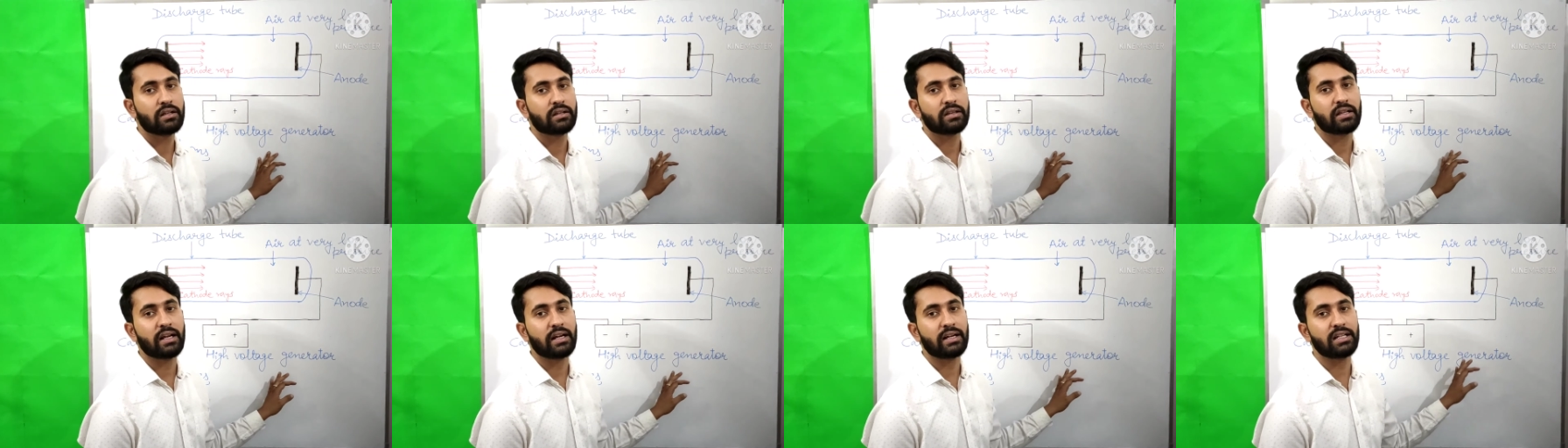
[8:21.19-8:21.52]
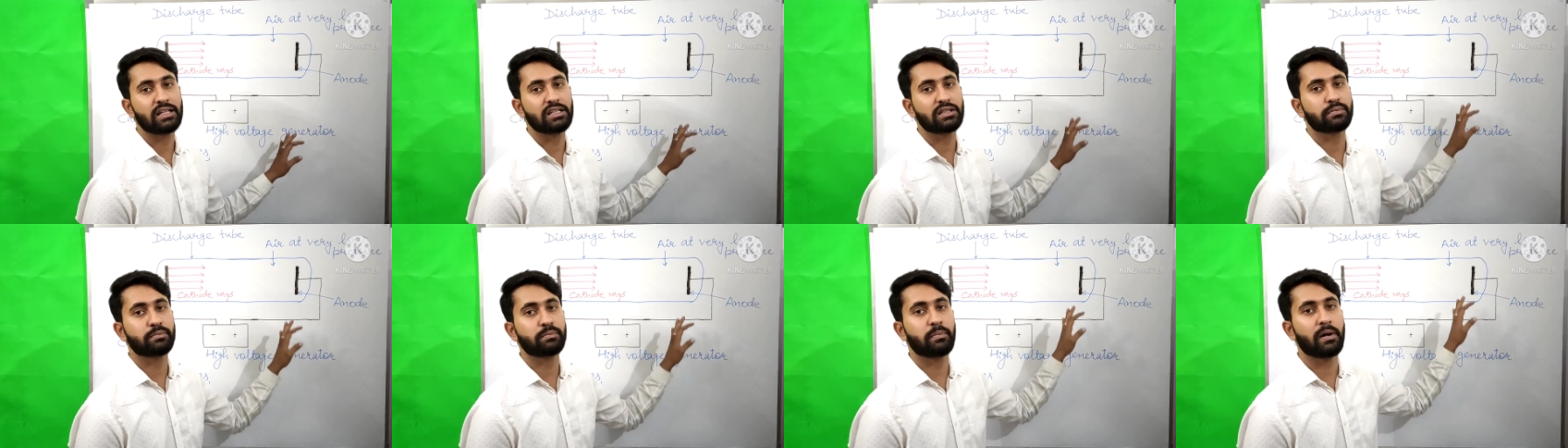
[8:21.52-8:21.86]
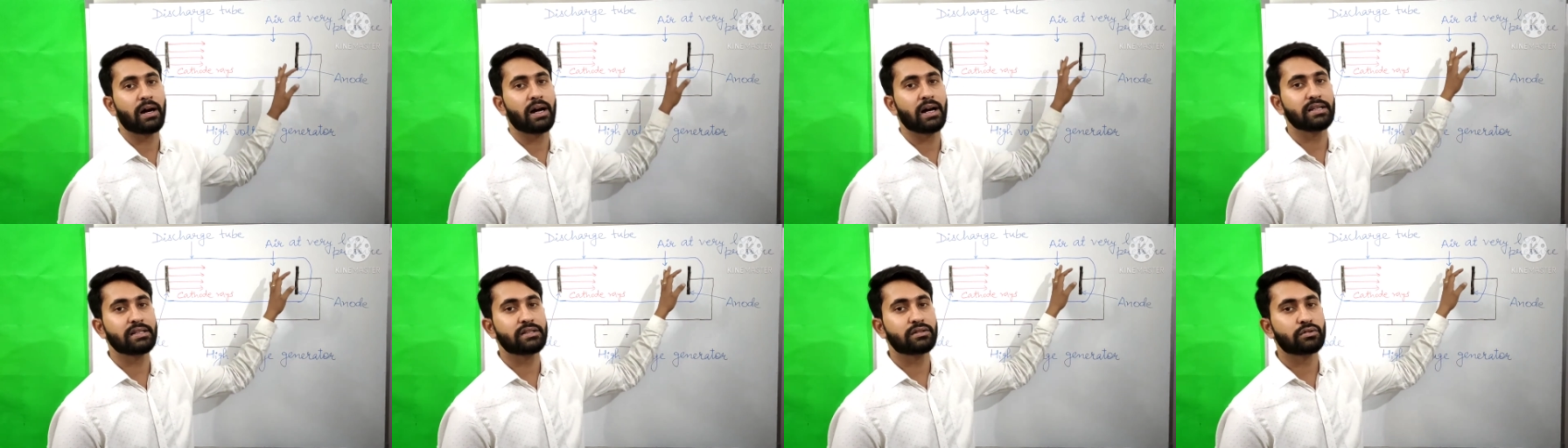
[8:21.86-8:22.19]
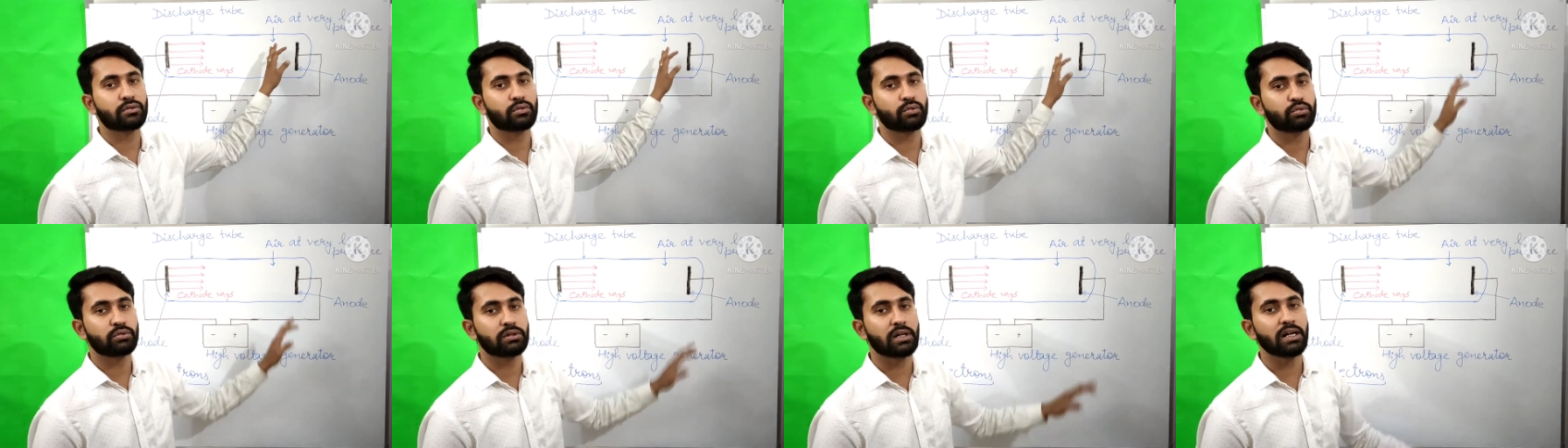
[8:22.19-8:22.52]
that is passed
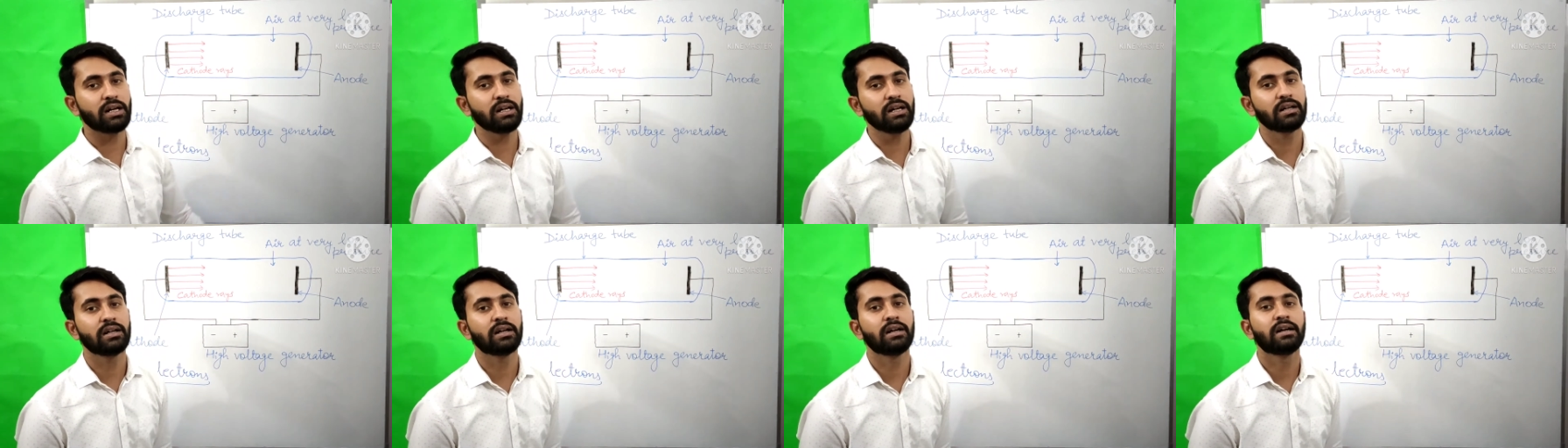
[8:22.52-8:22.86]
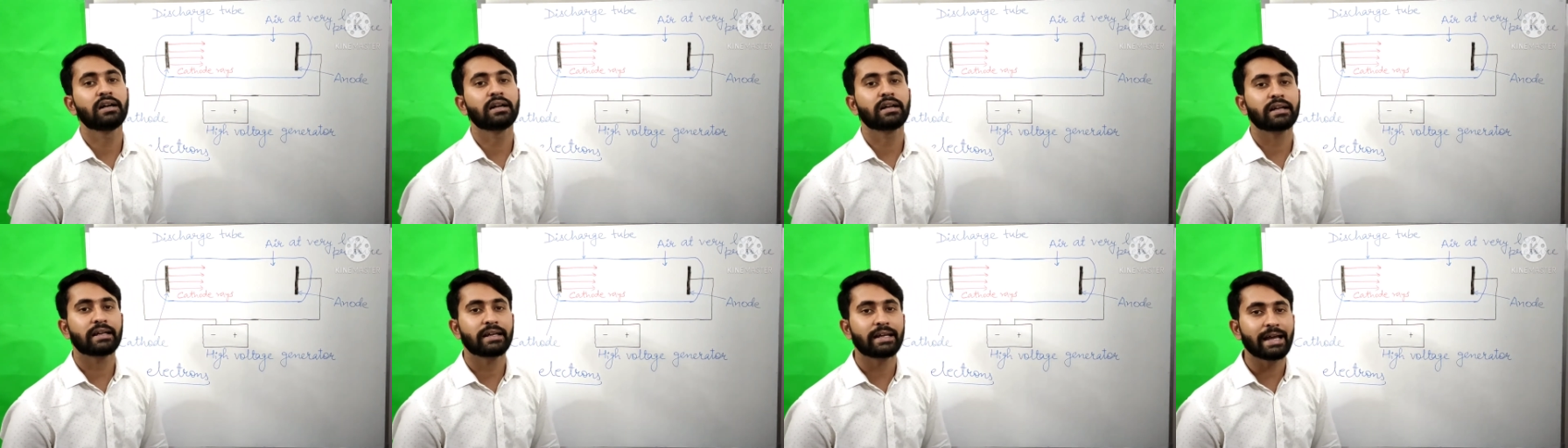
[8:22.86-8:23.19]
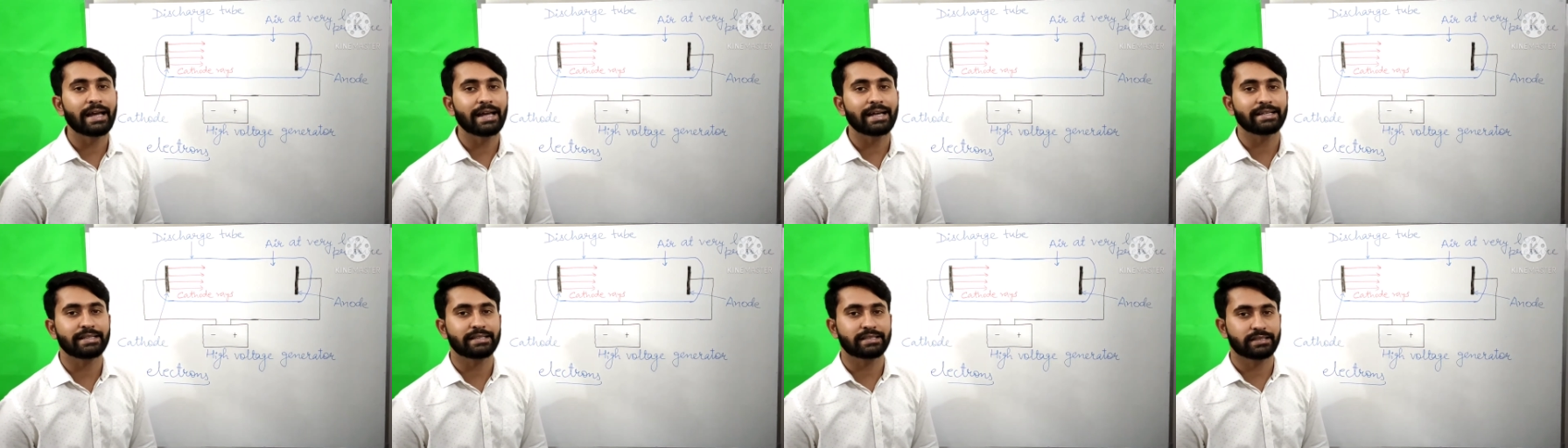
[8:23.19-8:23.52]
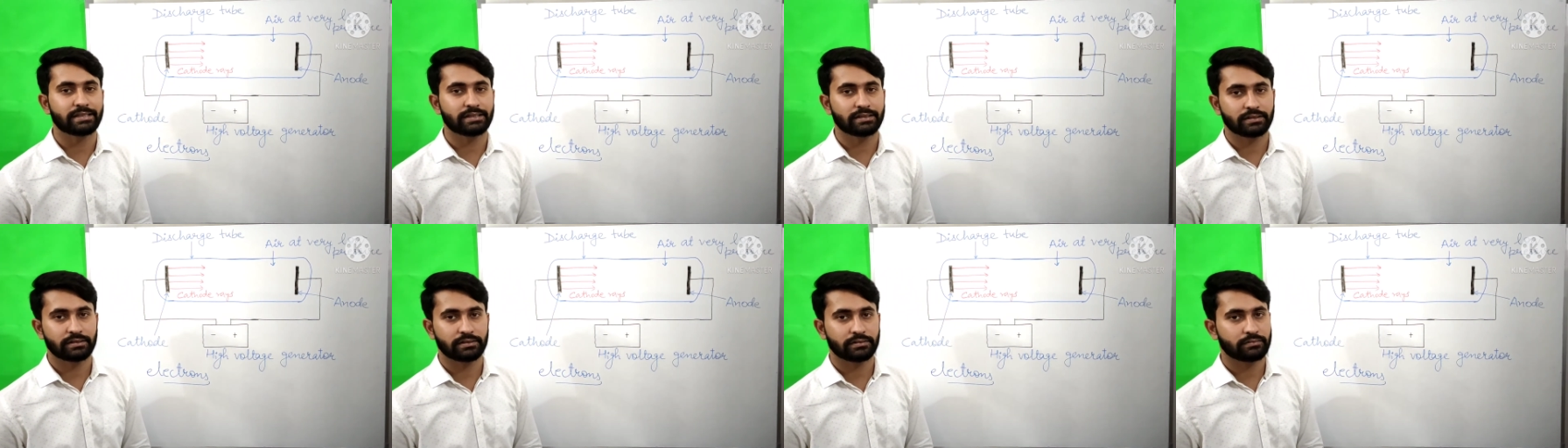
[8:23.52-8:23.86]
through the
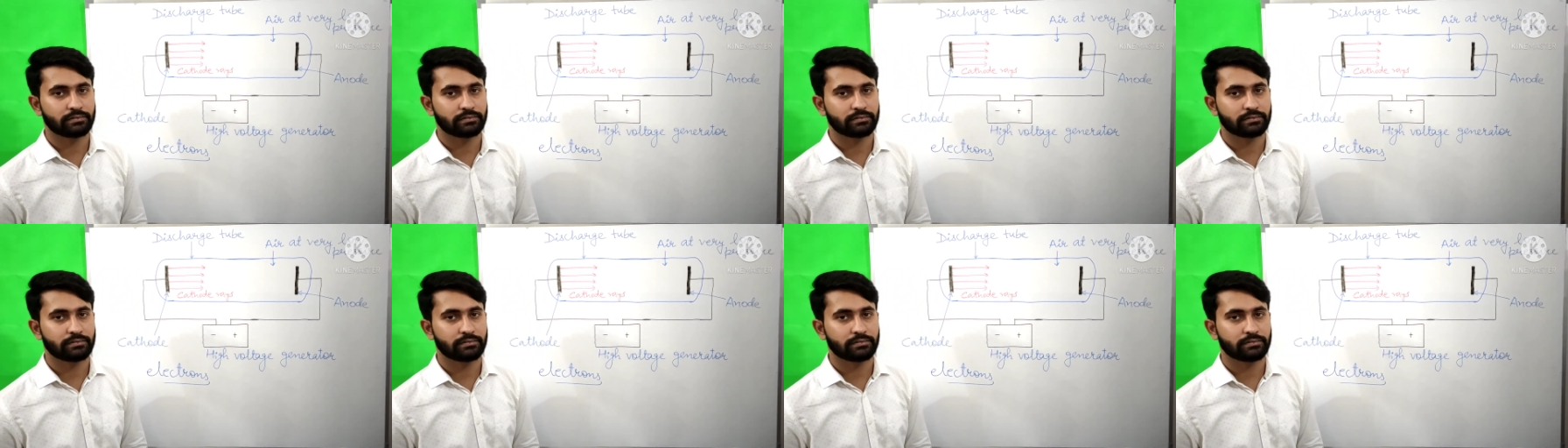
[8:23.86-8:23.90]
gas.